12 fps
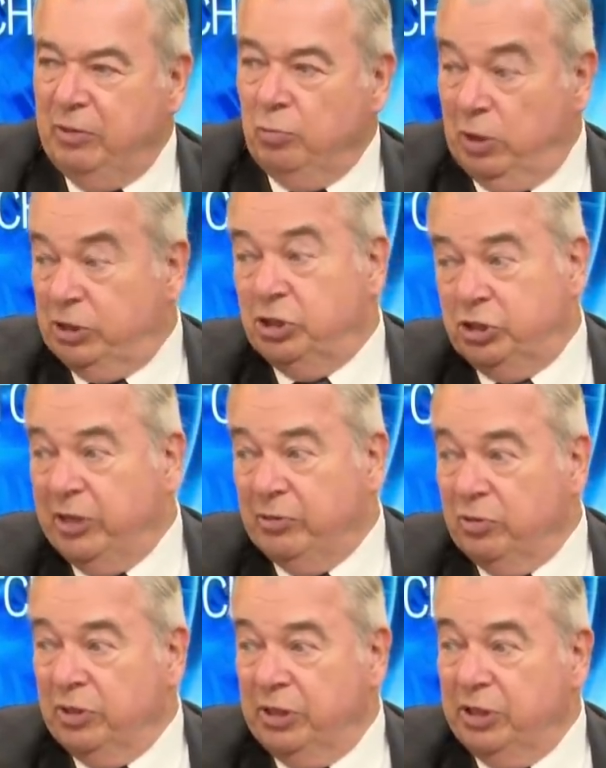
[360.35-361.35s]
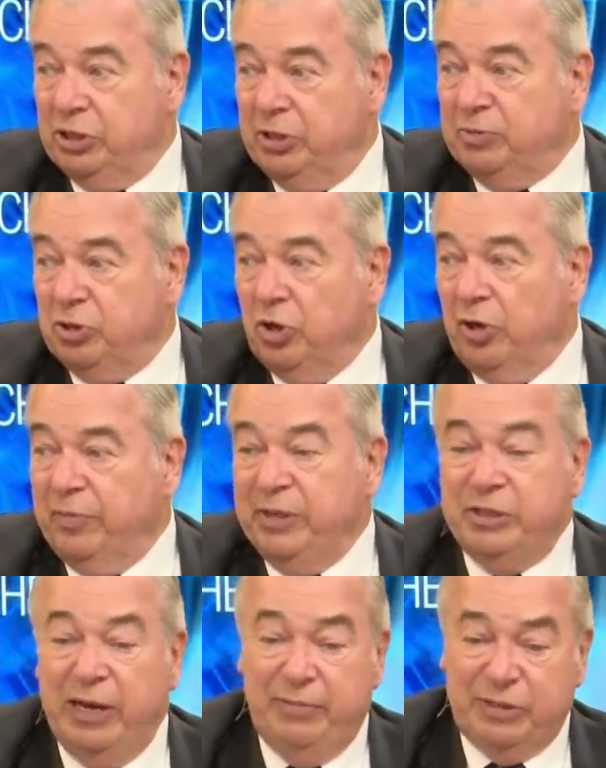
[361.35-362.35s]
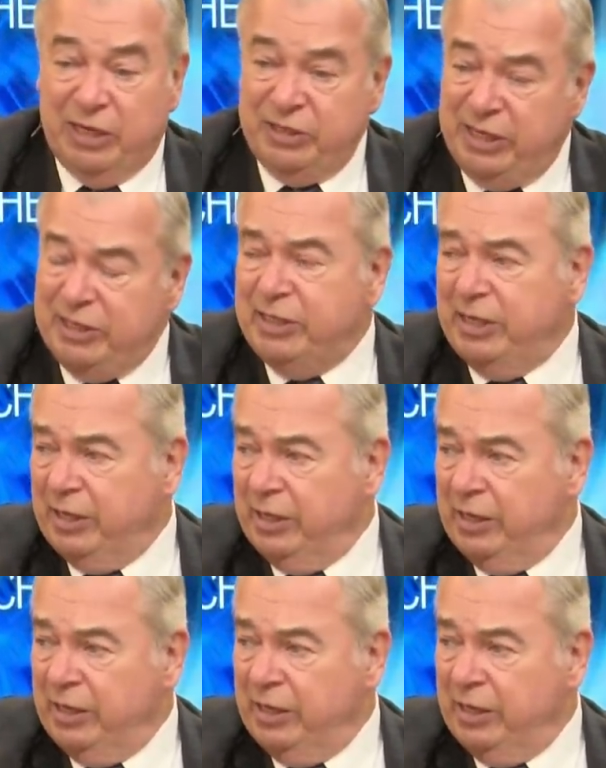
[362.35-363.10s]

was a general in the Egyptian army. His name is Assisi.